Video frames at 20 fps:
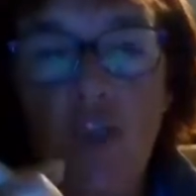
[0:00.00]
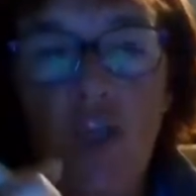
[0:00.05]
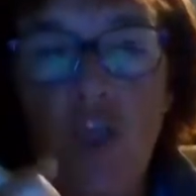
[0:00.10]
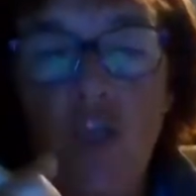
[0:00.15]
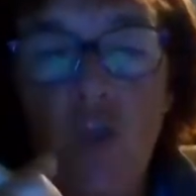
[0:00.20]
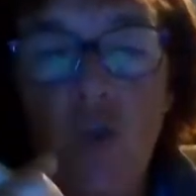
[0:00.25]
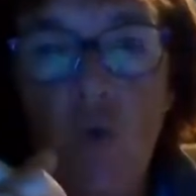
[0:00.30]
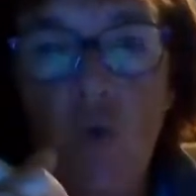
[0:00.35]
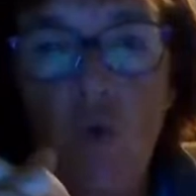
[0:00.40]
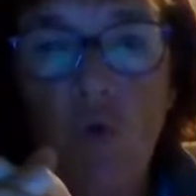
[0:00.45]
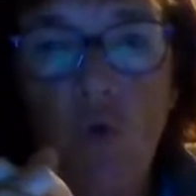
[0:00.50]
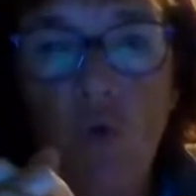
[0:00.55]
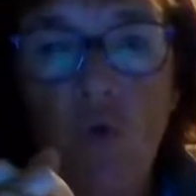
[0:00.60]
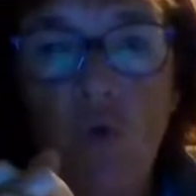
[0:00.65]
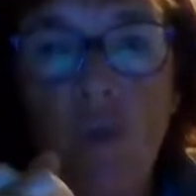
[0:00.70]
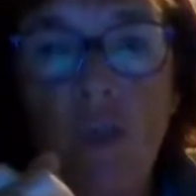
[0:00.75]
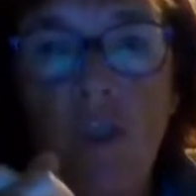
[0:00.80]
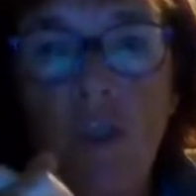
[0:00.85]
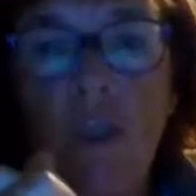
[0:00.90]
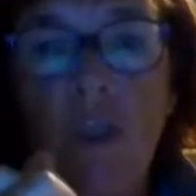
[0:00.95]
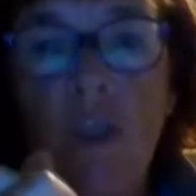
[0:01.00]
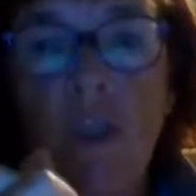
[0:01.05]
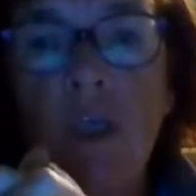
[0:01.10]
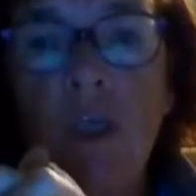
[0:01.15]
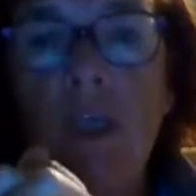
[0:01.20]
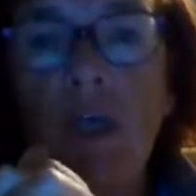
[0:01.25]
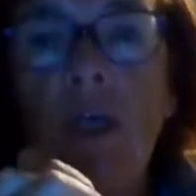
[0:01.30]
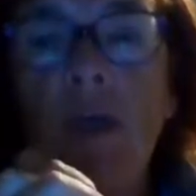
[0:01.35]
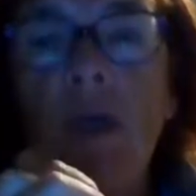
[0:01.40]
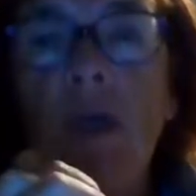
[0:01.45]
is short.
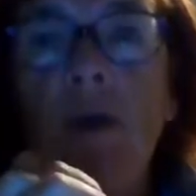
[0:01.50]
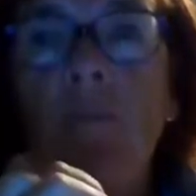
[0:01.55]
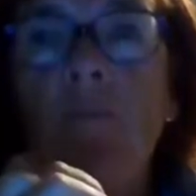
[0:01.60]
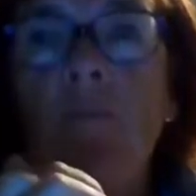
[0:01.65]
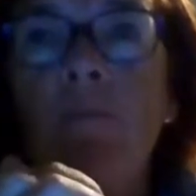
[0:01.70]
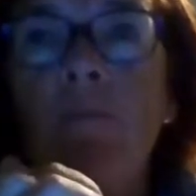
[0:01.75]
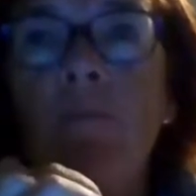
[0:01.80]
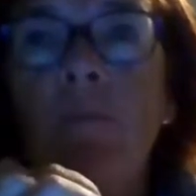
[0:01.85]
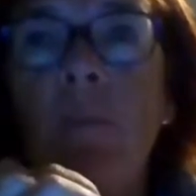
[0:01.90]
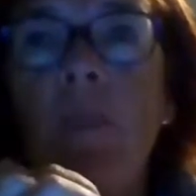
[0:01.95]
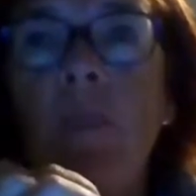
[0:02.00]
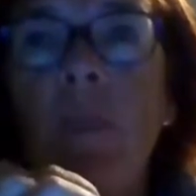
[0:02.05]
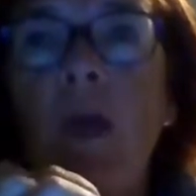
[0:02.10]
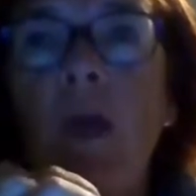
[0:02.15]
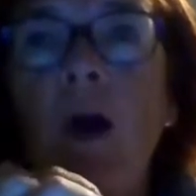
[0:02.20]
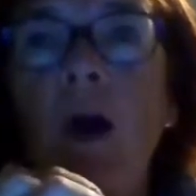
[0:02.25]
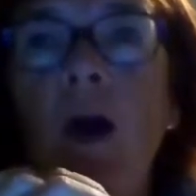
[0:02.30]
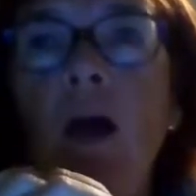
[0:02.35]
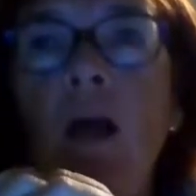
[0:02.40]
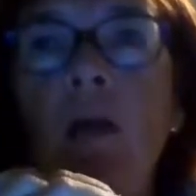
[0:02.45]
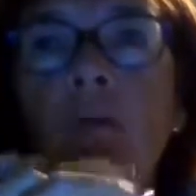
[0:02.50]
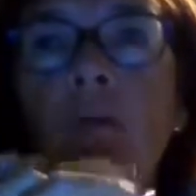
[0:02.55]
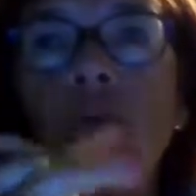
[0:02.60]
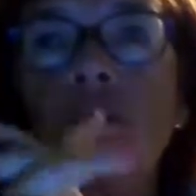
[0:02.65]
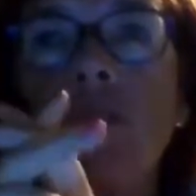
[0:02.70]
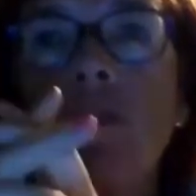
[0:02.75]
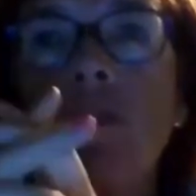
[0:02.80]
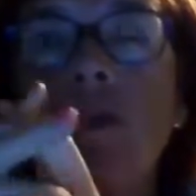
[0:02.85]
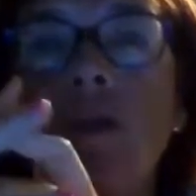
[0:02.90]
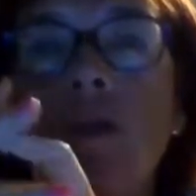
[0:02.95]
I
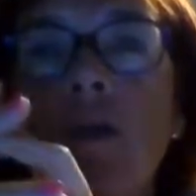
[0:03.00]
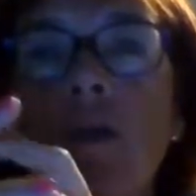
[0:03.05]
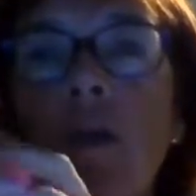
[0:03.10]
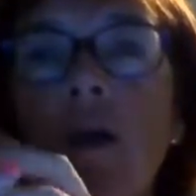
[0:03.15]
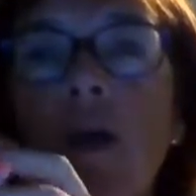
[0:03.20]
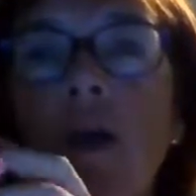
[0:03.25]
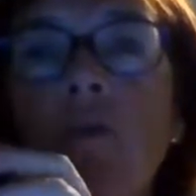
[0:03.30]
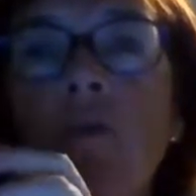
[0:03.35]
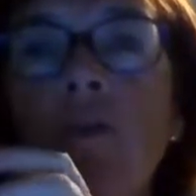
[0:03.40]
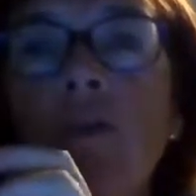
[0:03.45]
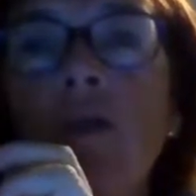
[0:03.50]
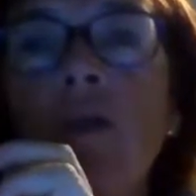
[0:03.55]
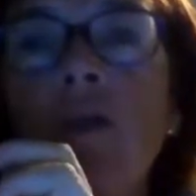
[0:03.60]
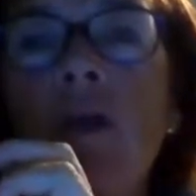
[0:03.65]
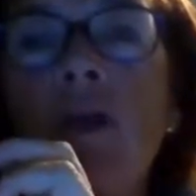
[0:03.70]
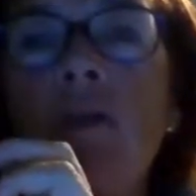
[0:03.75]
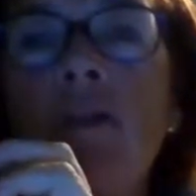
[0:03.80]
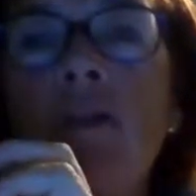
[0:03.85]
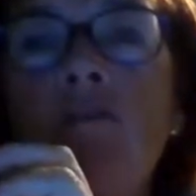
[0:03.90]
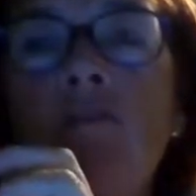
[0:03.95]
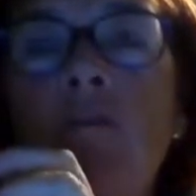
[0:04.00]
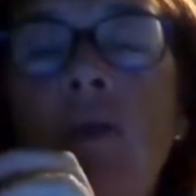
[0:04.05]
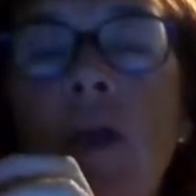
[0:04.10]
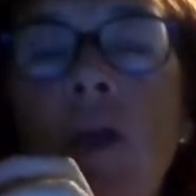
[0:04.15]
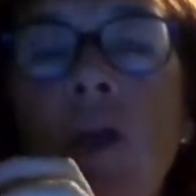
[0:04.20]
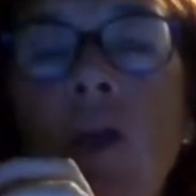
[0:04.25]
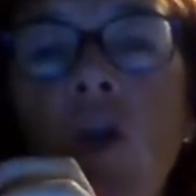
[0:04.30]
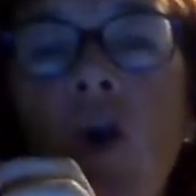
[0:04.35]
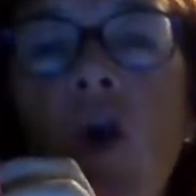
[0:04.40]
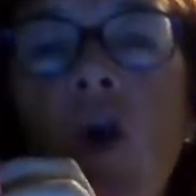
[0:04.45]
would kind of
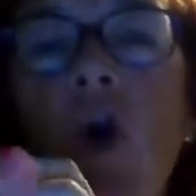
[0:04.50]
make